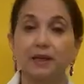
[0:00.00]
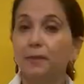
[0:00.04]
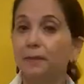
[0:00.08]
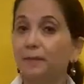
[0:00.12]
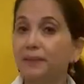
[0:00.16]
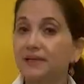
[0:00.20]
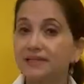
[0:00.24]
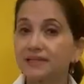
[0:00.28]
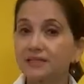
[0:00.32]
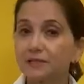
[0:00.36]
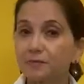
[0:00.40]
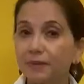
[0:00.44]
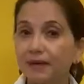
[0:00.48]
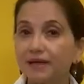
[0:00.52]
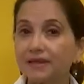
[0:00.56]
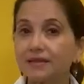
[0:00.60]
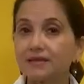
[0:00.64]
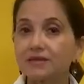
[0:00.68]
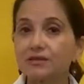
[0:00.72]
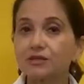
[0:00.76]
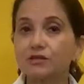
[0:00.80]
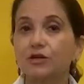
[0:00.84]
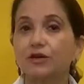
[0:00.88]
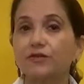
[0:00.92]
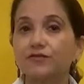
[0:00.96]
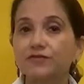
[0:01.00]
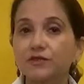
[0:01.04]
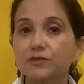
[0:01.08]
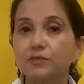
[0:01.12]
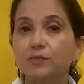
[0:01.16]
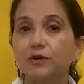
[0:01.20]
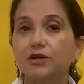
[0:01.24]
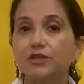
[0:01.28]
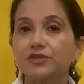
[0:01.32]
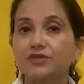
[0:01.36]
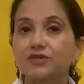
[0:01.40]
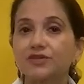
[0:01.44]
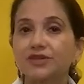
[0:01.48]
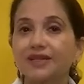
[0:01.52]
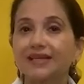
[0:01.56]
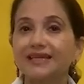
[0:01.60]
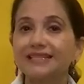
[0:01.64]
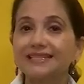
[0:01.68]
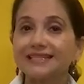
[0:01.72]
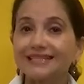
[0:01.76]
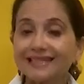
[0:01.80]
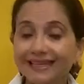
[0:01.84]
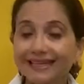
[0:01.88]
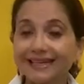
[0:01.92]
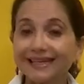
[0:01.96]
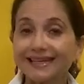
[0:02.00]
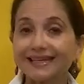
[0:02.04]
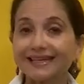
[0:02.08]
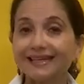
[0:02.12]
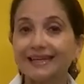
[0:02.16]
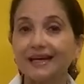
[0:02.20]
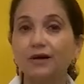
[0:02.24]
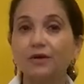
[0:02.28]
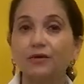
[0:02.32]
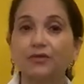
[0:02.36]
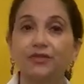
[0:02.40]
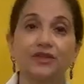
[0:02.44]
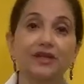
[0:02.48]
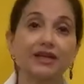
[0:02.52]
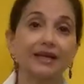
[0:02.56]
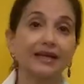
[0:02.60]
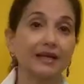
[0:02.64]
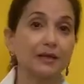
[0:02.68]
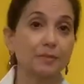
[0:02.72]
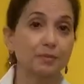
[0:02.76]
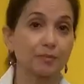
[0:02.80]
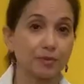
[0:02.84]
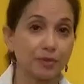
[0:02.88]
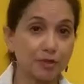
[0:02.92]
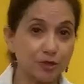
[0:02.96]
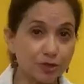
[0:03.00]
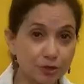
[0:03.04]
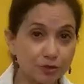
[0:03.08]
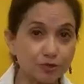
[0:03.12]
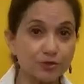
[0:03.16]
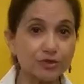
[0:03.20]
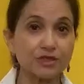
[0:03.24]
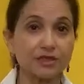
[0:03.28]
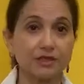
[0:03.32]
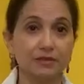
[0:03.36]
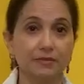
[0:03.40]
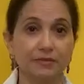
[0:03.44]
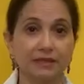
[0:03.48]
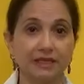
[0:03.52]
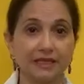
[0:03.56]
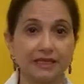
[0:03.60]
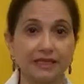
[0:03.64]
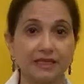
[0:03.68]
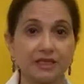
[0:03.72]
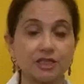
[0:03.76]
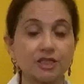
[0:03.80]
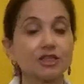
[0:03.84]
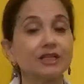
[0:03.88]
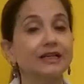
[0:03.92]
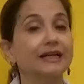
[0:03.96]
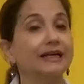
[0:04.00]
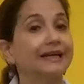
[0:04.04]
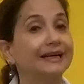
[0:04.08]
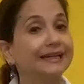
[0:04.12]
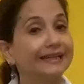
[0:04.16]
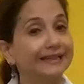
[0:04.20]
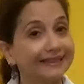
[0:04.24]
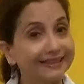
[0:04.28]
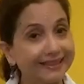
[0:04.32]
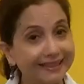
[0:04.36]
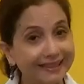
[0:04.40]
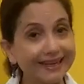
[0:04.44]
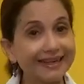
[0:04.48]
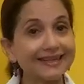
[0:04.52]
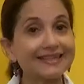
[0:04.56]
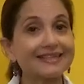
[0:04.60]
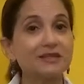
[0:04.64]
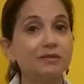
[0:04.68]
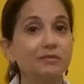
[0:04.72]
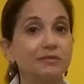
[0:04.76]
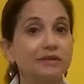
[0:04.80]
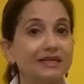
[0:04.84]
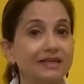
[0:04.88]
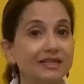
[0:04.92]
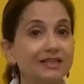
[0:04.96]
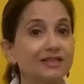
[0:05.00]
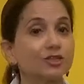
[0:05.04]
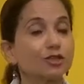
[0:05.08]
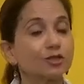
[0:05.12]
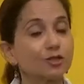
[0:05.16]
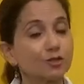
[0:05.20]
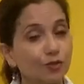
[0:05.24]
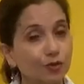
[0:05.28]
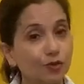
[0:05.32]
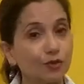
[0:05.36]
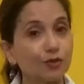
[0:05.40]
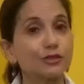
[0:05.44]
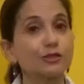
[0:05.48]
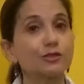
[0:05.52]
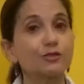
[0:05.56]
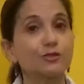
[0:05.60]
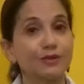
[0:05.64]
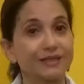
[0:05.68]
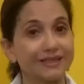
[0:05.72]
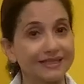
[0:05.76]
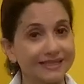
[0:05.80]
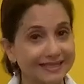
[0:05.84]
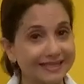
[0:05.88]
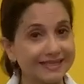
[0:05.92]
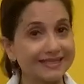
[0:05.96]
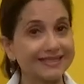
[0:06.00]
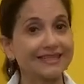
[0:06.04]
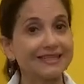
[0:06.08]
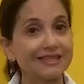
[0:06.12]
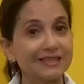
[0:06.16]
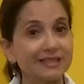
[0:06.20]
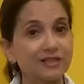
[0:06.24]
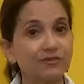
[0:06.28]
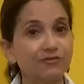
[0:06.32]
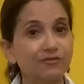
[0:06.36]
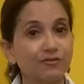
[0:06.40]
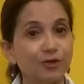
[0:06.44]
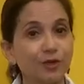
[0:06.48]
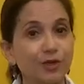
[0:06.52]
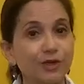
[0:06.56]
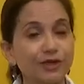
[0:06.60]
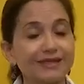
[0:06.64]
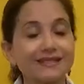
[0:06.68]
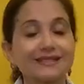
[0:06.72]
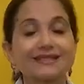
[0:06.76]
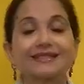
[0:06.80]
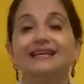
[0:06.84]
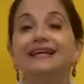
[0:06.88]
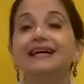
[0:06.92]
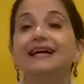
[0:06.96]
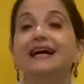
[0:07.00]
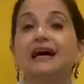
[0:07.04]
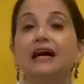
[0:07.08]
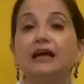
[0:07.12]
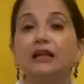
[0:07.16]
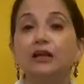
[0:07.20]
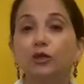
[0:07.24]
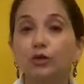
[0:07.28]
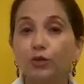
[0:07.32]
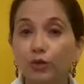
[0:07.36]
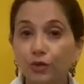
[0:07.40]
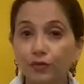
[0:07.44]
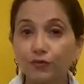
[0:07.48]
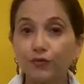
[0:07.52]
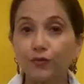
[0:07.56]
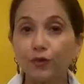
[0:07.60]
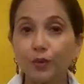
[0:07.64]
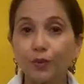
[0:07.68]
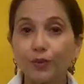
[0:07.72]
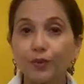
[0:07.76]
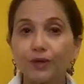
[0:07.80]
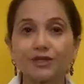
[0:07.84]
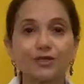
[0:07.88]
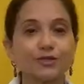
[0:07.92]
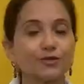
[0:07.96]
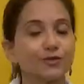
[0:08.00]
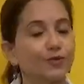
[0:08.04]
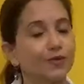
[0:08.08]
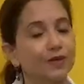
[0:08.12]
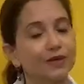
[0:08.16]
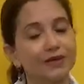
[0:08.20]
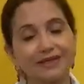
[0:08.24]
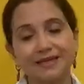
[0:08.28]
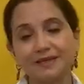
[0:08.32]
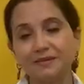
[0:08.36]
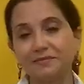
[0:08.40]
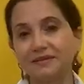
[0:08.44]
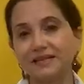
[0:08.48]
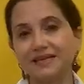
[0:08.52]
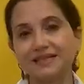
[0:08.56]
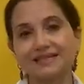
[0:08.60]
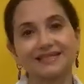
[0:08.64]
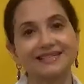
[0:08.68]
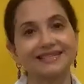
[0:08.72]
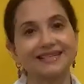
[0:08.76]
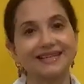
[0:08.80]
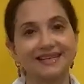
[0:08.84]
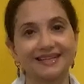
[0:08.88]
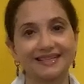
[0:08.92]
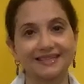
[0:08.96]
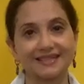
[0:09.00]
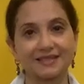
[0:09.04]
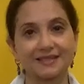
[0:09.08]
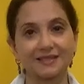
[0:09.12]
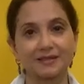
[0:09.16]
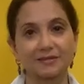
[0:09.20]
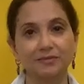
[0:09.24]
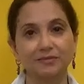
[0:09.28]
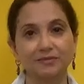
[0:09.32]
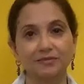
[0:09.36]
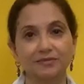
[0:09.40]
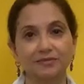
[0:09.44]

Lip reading: But despite the soft spots, there is little doubt that like producer Manish, director Manish is also a distinctive voice. I look forward to what he makes next.